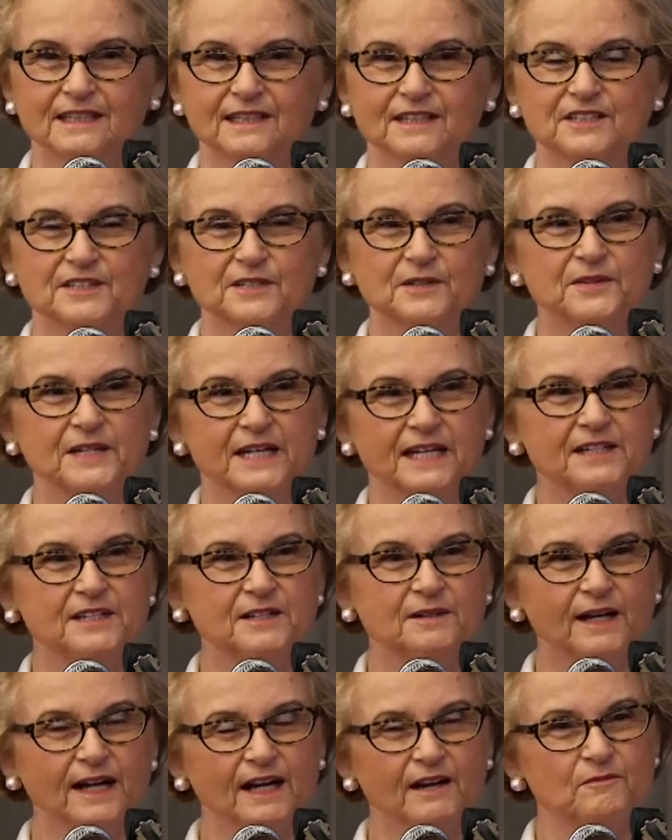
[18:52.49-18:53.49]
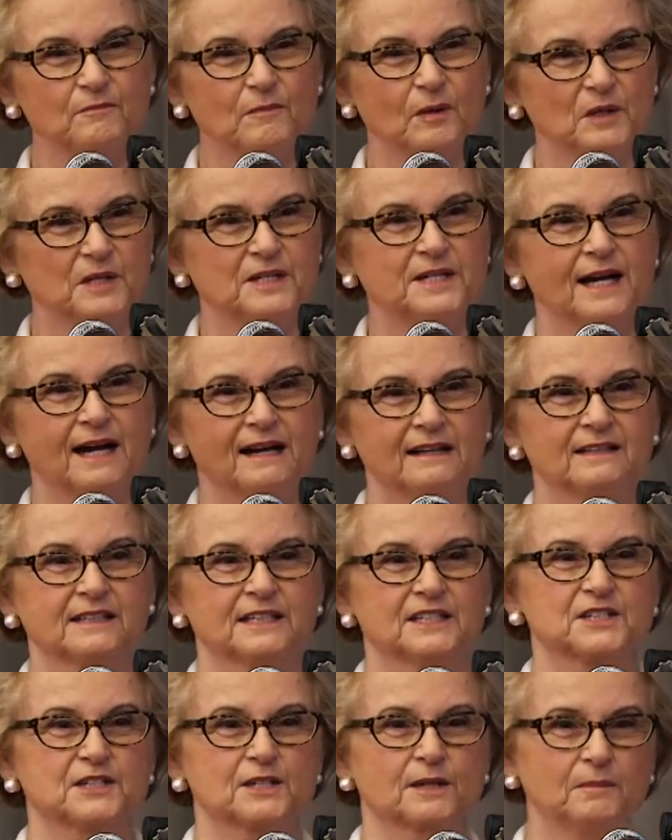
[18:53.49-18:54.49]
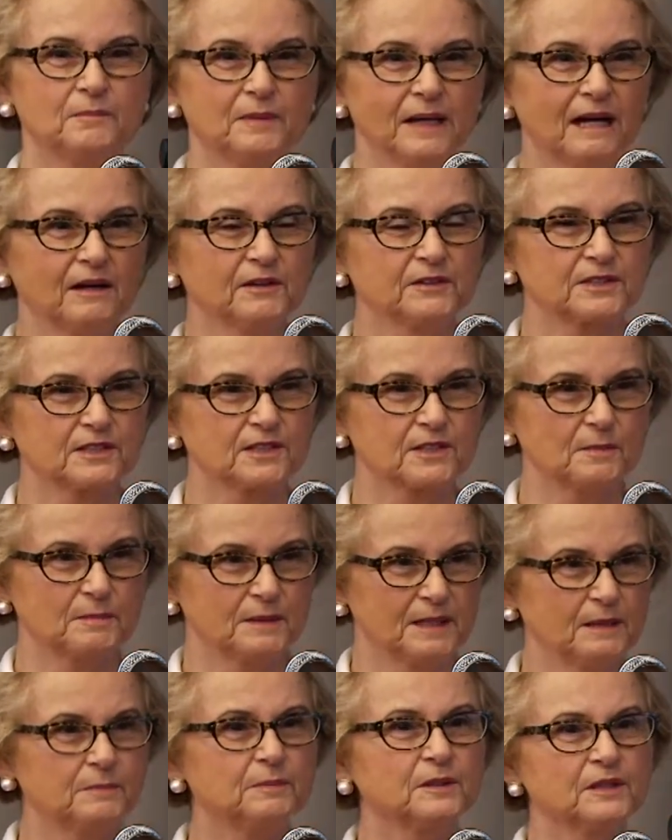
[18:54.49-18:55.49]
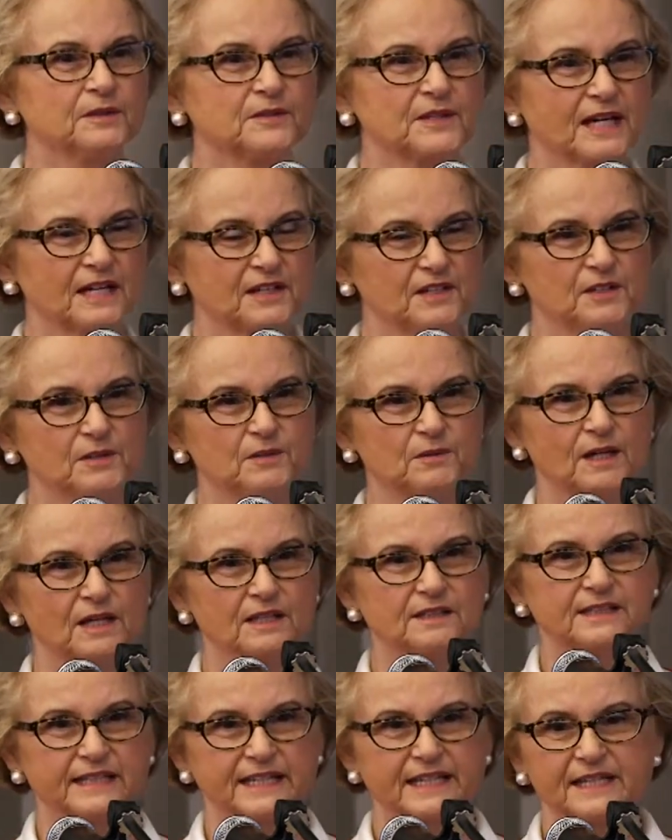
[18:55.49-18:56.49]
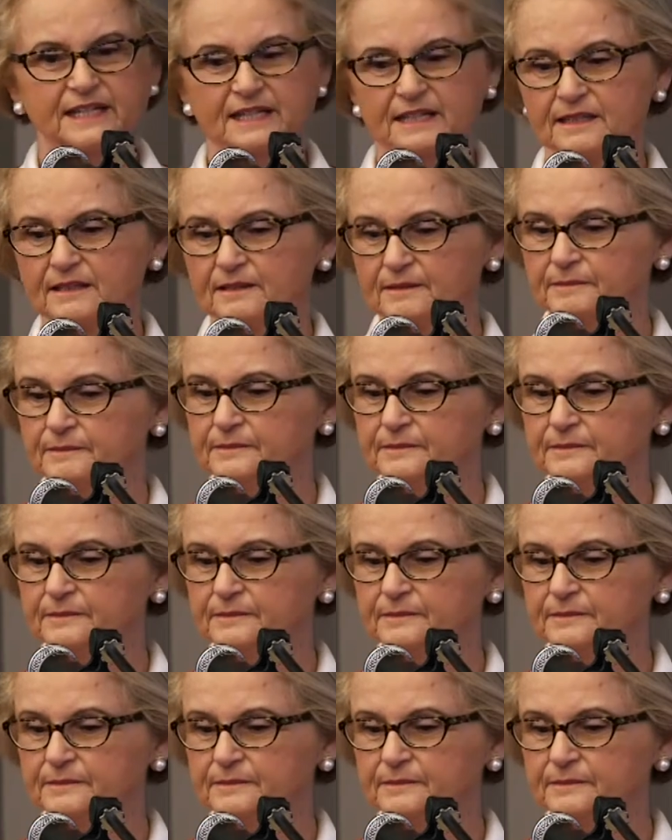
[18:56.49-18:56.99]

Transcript: So then you have more knowledge about the people that you are leading.